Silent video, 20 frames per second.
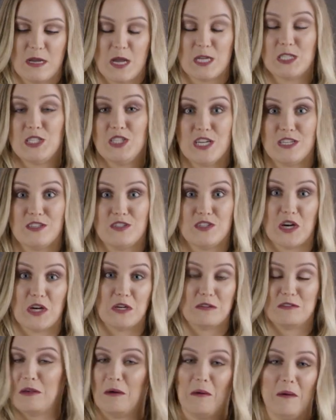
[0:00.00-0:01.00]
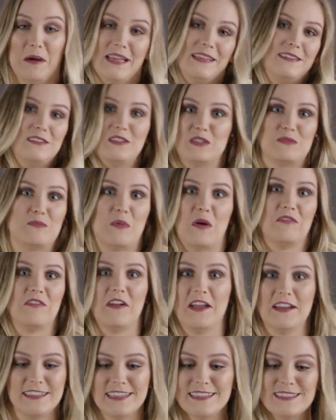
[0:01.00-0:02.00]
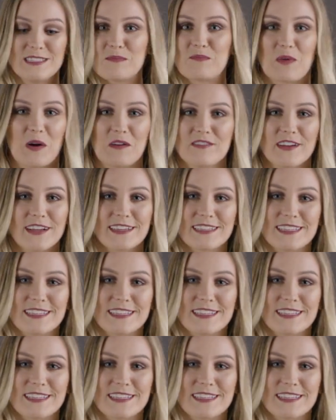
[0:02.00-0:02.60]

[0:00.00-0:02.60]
ginger, so it's just perfect. It's the perfect